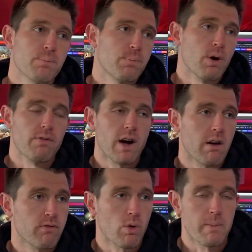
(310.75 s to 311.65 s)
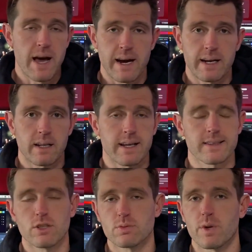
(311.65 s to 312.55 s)
profile formatting, like
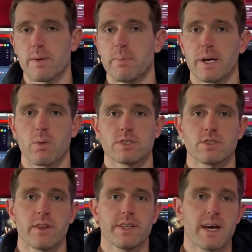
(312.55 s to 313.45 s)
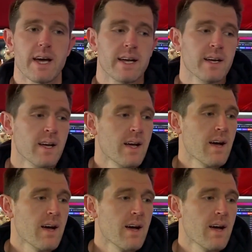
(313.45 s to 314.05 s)
those were the big ones on the day.